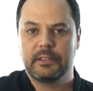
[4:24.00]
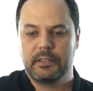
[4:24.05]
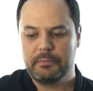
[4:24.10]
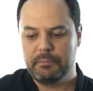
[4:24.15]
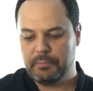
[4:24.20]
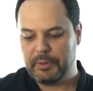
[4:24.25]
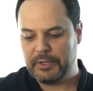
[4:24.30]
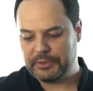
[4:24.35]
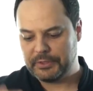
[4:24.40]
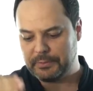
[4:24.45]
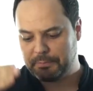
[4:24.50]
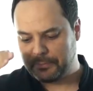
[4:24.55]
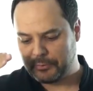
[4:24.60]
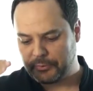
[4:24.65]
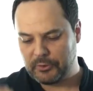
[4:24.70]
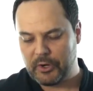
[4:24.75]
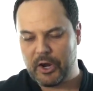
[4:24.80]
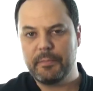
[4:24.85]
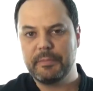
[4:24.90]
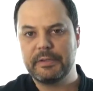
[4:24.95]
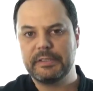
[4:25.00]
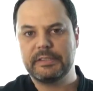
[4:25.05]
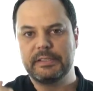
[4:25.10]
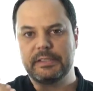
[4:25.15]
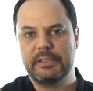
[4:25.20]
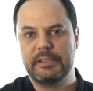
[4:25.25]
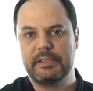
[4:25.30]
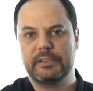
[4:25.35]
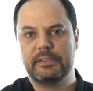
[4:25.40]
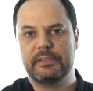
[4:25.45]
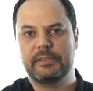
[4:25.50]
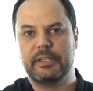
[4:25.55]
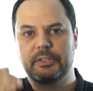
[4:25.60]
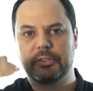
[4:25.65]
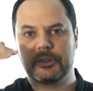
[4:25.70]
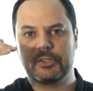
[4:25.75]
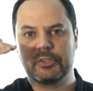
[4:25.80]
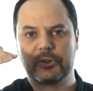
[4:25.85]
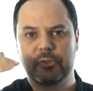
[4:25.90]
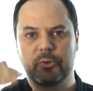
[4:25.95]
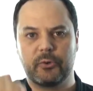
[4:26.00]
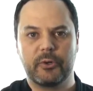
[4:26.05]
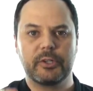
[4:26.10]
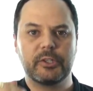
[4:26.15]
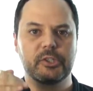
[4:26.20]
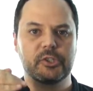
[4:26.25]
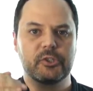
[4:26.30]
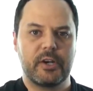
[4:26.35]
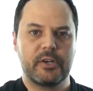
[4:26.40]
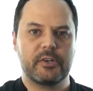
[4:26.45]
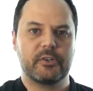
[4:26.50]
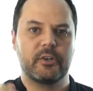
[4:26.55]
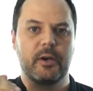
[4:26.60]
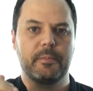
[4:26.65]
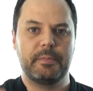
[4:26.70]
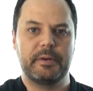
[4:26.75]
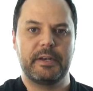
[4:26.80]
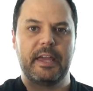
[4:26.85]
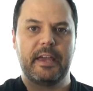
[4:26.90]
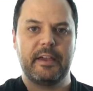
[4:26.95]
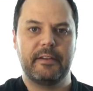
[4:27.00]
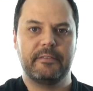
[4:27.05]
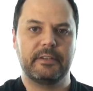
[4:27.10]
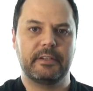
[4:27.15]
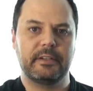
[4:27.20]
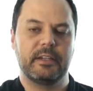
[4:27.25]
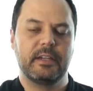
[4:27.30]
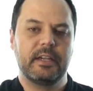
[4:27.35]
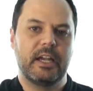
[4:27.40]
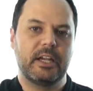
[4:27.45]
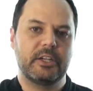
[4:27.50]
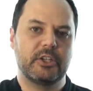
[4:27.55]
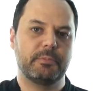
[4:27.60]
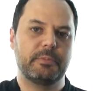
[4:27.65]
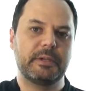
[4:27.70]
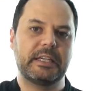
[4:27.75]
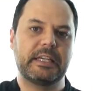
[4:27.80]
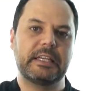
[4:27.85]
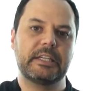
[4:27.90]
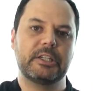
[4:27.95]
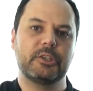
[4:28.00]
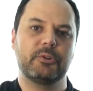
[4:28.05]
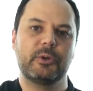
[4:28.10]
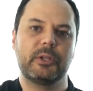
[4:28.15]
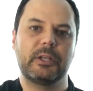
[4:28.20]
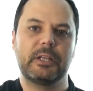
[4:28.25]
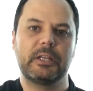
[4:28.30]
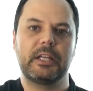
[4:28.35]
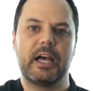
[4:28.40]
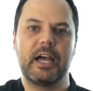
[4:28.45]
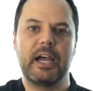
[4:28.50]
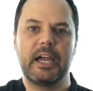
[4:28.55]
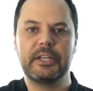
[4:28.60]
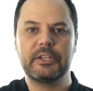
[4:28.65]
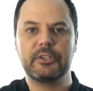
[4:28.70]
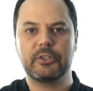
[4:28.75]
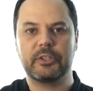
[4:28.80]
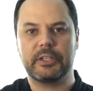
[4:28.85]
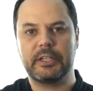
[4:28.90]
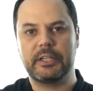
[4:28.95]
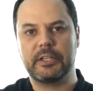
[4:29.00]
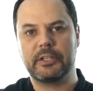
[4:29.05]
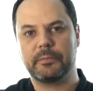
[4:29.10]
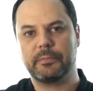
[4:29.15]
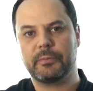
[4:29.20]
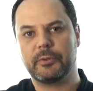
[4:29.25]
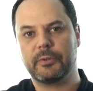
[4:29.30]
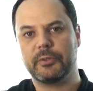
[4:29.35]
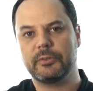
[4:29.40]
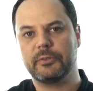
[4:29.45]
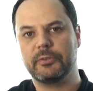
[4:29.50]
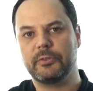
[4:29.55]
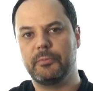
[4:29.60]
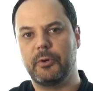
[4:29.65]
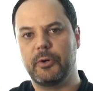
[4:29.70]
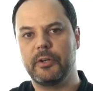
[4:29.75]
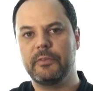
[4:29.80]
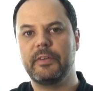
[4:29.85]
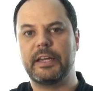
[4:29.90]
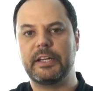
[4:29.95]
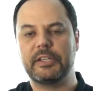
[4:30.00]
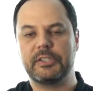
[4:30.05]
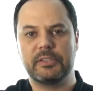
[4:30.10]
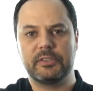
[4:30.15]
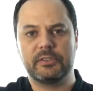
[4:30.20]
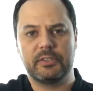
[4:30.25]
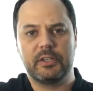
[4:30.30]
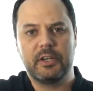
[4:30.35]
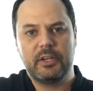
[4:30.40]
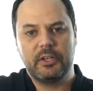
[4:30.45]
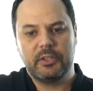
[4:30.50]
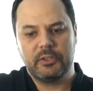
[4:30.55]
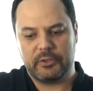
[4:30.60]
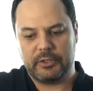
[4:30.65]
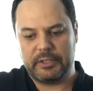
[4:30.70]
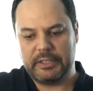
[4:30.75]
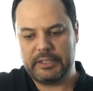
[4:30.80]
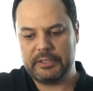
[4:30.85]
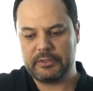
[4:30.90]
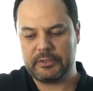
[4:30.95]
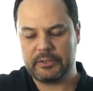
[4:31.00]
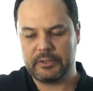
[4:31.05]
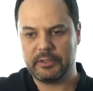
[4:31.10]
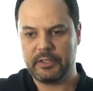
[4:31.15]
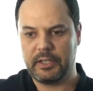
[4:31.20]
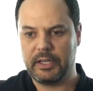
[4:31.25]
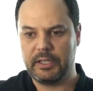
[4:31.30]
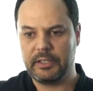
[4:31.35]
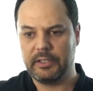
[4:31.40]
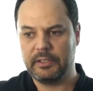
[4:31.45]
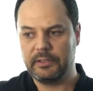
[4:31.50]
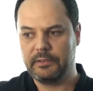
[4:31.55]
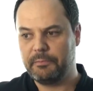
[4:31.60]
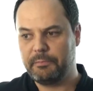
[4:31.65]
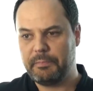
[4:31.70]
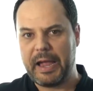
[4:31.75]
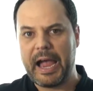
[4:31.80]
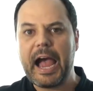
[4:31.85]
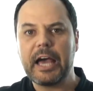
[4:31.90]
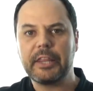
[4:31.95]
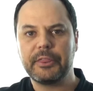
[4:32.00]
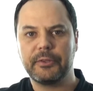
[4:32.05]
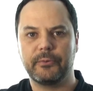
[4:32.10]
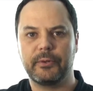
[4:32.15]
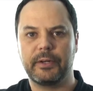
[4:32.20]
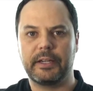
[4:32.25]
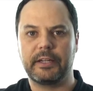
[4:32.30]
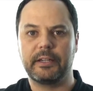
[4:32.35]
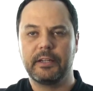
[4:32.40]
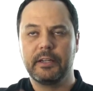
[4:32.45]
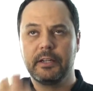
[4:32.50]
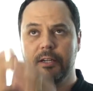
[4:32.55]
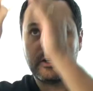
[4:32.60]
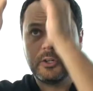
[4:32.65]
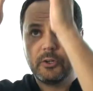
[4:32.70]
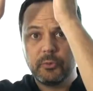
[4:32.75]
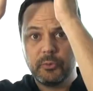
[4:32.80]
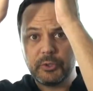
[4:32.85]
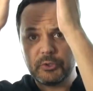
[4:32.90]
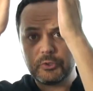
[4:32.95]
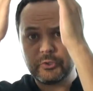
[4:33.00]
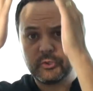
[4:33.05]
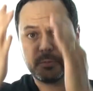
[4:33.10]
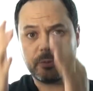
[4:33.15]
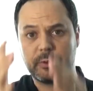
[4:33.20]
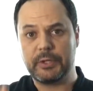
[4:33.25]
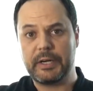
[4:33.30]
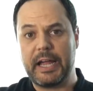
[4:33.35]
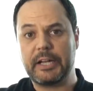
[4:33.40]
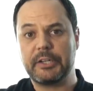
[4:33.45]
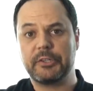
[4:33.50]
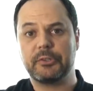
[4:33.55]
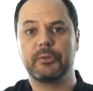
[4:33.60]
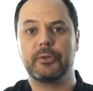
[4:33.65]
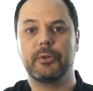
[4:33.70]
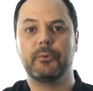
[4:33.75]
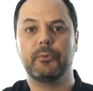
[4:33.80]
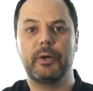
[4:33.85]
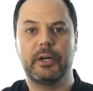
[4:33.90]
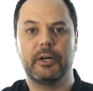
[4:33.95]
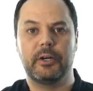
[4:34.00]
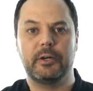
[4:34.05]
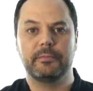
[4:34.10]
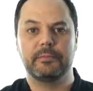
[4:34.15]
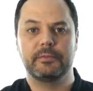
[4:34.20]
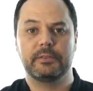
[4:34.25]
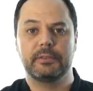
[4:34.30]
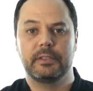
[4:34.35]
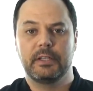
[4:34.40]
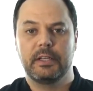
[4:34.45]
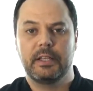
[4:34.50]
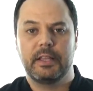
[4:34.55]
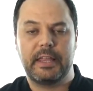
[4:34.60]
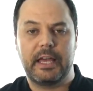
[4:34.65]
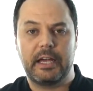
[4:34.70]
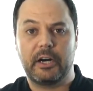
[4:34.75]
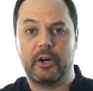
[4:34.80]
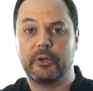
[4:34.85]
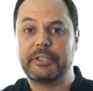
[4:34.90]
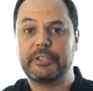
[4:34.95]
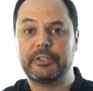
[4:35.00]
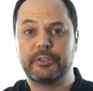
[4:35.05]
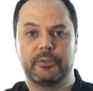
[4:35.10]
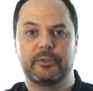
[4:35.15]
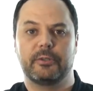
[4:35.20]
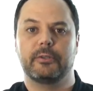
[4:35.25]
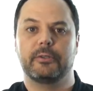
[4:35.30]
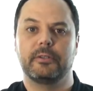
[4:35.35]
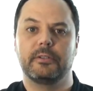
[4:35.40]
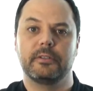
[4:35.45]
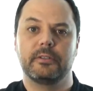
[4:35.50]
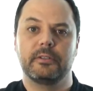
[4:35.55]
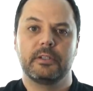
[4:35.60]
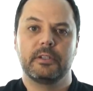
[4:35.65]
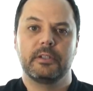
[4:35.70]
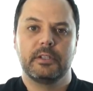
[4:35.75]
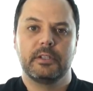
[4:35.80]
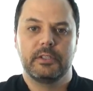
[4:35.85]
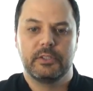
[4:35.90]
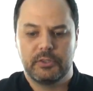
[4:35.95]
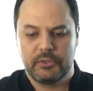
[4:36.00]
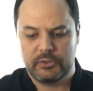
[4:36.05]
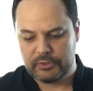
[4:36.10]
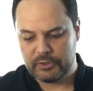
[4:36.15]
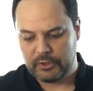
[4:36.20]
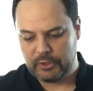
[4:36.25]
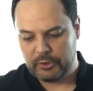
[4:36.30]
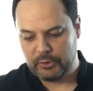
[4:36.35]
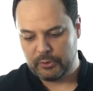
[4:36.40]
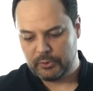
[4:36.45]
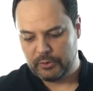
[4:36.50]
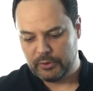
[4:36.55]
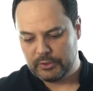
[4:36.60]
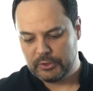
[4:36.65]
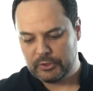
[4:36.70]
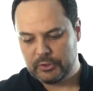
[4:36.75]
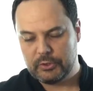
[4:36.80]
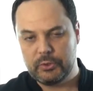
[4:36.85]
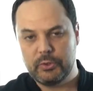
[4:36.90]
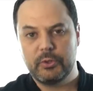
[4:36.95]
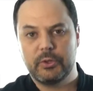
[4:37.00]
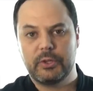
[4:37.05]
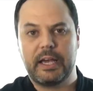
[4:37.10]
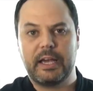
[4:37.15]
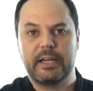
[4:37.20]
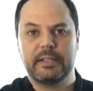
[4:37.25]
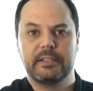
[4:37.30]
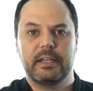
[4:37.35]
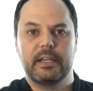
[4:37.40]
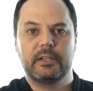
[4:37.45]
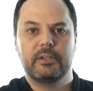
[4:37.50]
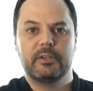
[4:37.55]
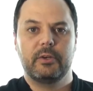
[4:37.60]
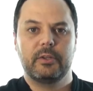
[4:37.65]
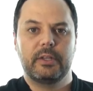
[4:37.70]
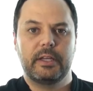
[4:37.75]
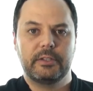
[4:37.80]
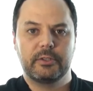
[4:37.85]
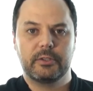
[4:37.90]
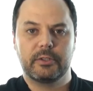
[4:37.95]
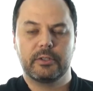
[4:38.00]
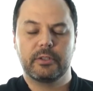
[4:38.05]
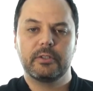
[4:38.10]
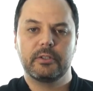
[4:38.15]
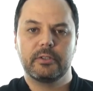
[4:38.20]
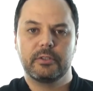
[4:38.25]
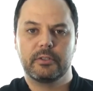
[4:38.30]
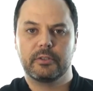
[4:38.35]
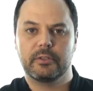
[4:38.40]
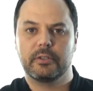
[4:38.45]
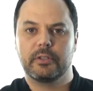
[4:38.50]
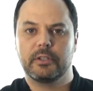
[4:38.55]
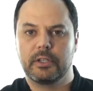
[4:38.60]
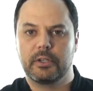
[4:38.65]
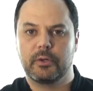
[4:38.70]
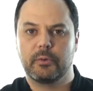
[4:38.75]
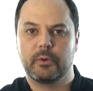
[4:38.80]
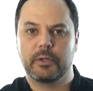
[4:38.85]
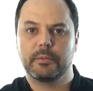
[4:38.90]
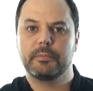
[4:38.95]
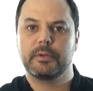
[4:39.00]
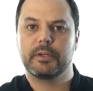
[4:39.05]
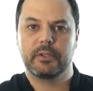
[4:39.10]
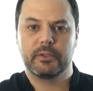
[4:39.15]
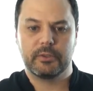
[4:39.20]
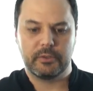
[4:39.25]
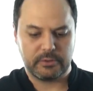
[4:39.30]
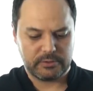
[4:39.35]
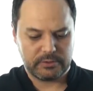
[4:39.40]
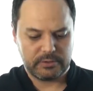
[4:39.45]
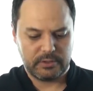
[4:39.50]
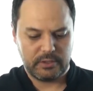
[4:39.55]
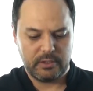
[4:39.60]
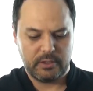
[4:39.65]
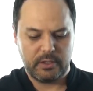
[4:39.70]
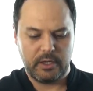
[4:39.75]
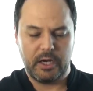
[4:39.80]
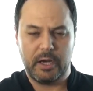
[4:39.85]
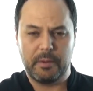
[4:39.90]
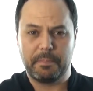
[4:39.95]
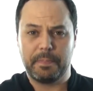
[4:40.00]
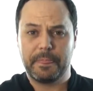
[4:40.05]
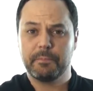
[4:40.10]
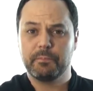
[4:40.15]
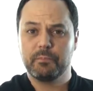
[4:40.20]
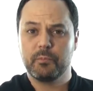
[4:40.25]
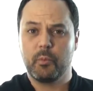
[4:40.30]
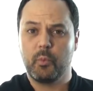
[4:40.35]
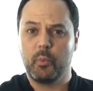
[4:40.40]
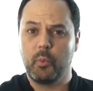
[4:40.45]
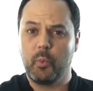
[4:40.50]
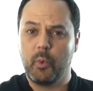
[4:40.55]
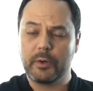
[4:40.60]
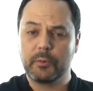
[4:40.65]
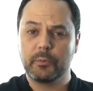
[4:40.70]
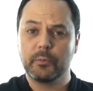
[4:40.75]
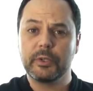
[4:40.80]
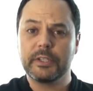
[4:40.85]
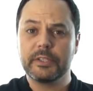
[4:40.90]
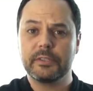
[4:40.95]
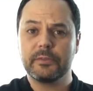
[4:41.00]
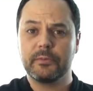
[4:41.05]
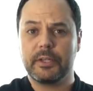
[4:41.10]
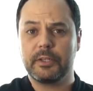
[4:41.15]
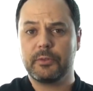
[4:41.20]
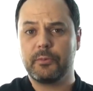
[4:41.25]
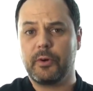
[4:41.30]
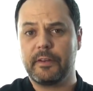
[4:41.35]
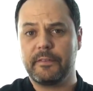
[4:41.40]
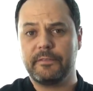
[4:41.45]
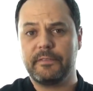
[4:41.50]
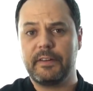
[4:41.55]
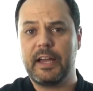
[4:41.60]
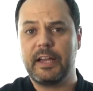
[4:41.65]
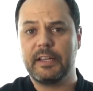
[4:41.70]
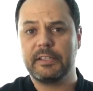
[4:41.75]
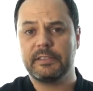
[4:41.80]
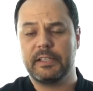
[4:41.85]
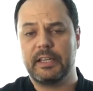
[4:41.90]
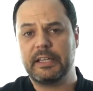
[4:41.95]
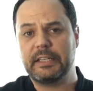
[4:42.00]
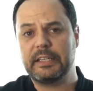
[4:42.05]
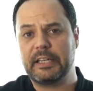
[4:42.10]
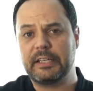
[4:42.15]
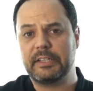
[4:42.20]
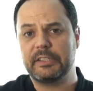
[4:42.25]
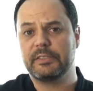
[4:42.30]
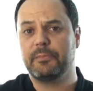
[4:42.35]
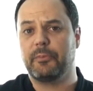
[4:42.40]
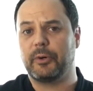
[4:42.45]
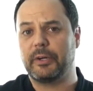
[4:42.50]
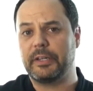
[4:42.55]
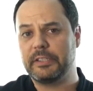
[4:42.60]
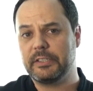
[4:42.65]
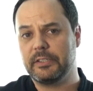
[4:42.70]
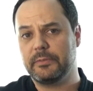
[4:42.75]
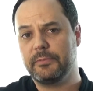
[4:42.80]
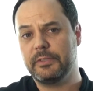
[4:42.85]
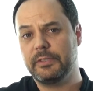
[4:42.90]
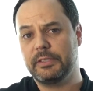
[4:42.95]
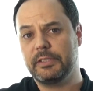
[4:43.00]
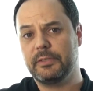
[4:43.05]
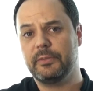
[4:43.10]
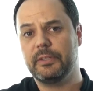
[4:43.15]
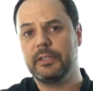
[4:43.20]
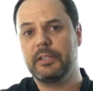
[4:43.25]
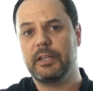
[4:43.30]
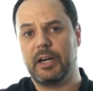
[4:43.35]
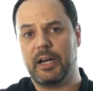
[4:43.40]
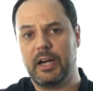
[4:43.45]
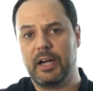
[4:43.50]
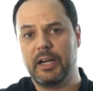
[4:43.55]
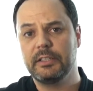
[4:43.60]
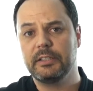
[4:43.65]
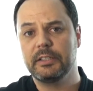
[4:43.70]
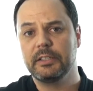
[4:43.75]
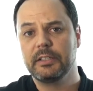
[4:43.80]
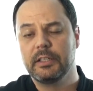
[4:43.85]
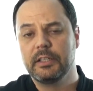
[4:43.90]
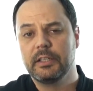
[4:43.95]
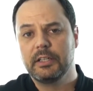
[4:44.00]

But the promise is that you're storing treasure up in heaven and you're beginning to align your interpersonal motivations, your inner uh, pathway with supernatural realms that are eternal. So do that and know that you're, you're going to work miracles. Um, one reason why you'd want to fast, again, is more intimacy with God.